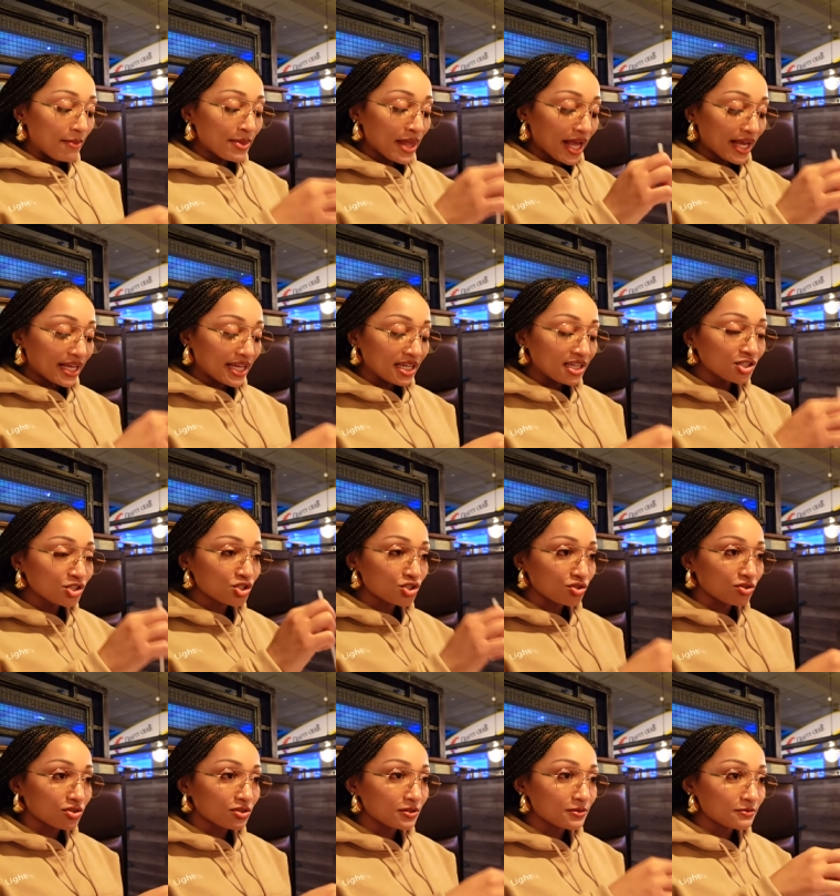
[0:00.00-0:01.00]
not getting
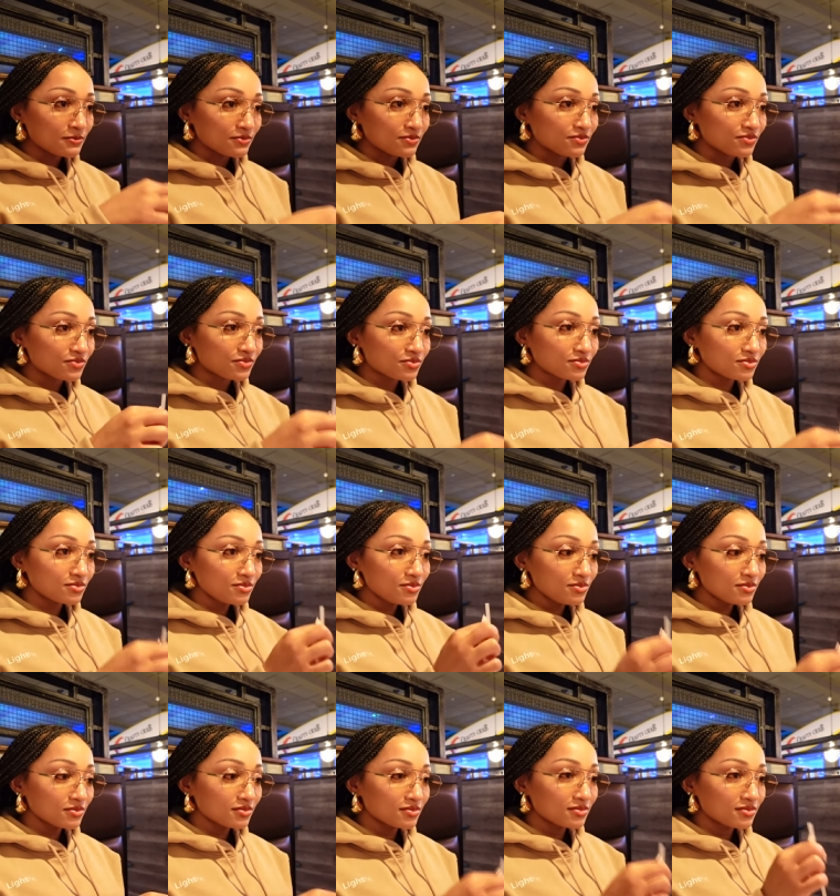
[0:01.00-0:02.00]
strong. You gonna think mine's
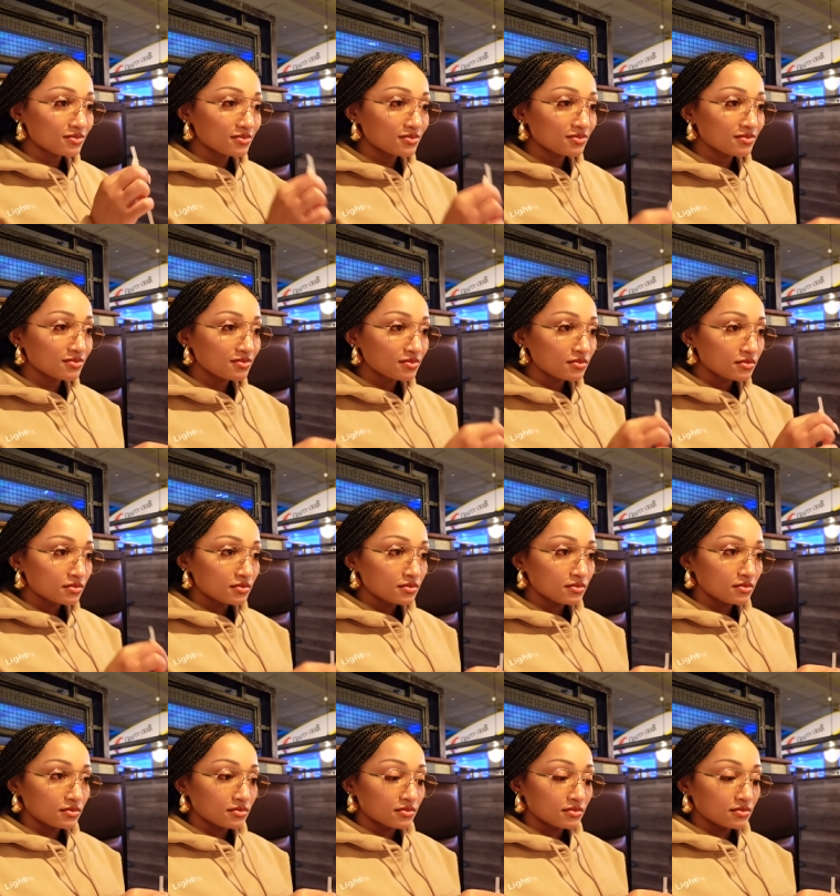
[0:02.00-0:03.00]
good as a
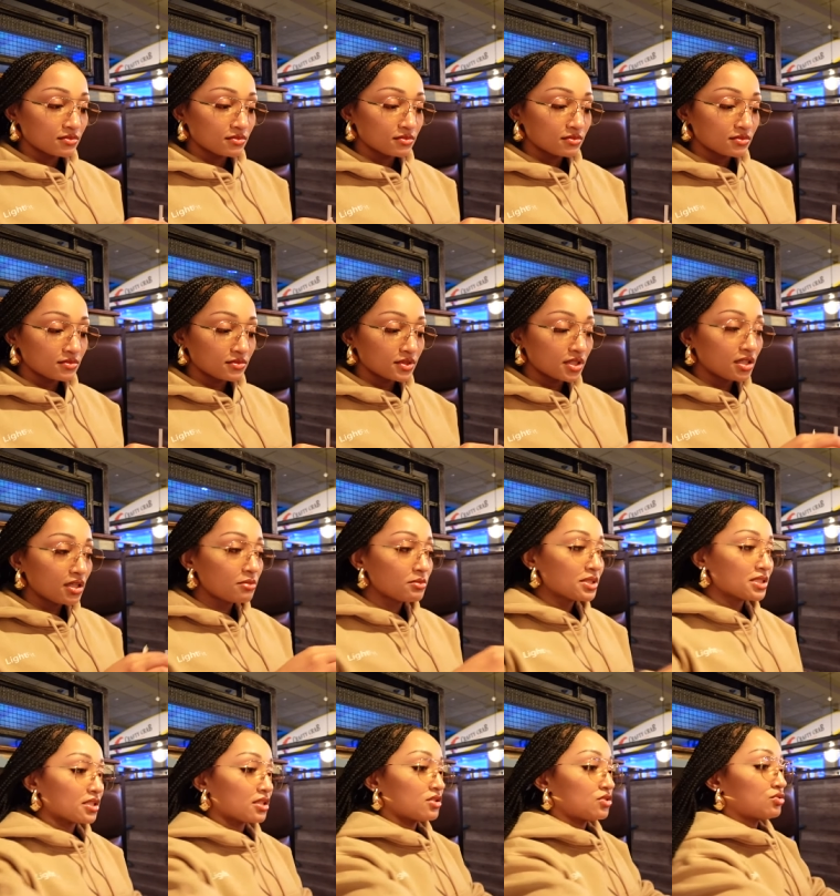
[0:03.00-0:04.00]
child. Let me
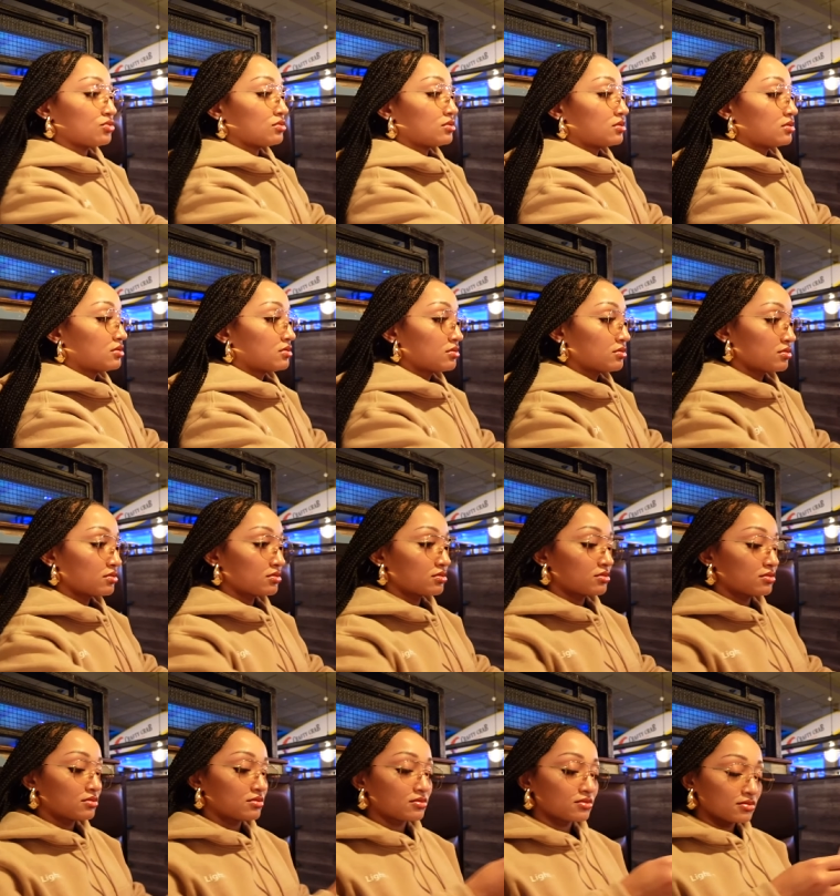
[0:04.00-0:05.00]
taste it.
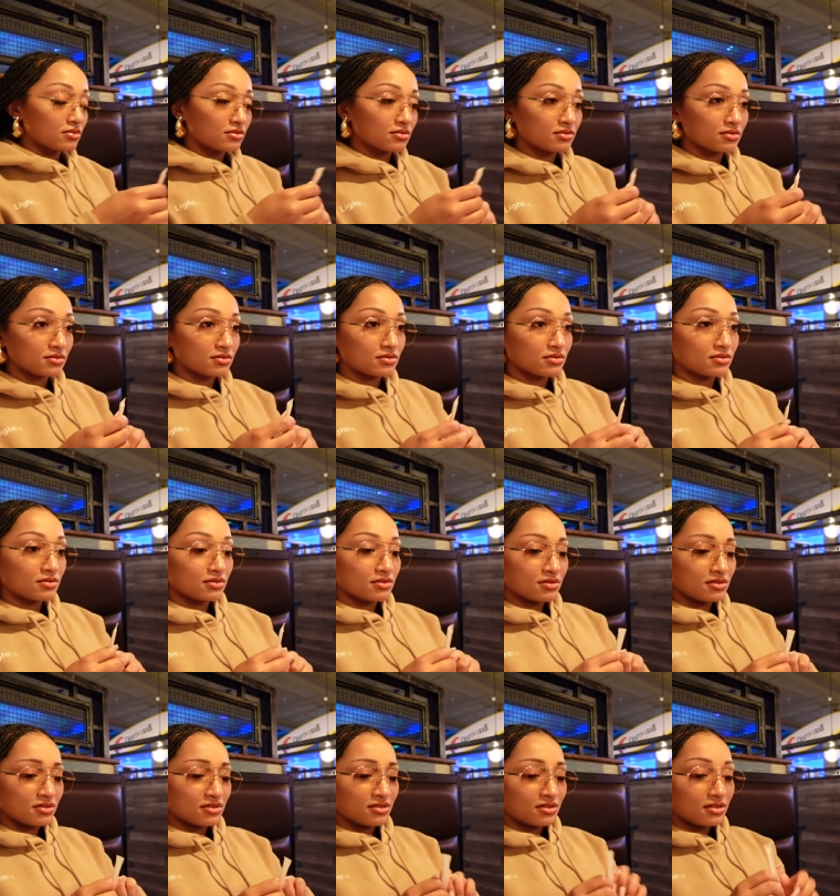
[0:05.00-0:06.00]
You gonna really think
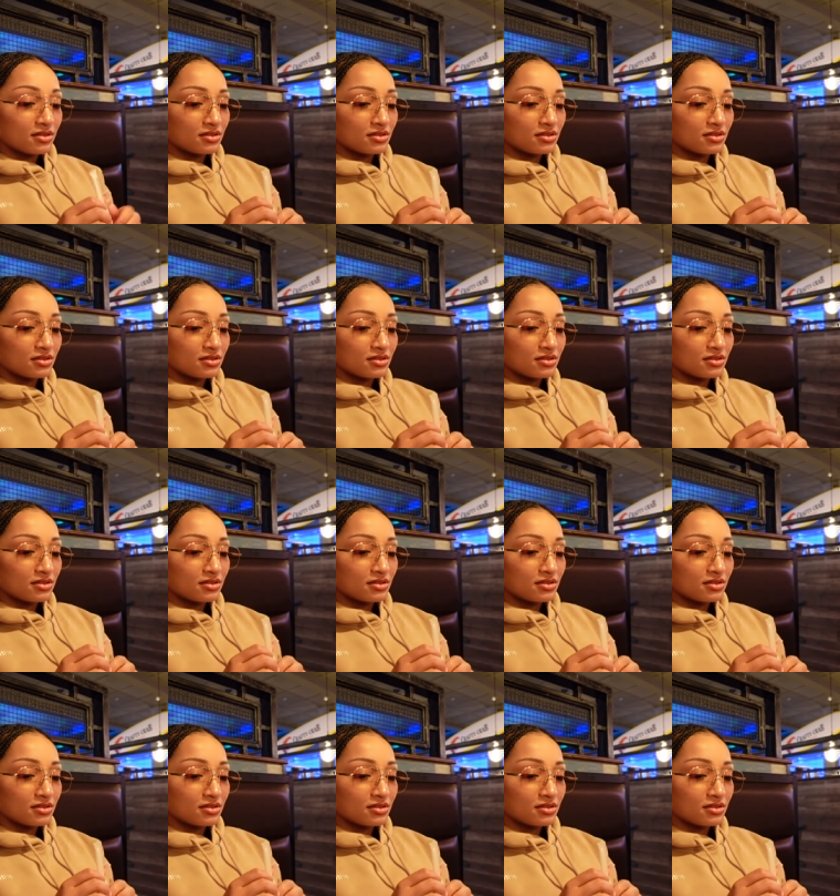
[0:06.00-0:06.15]
mine's a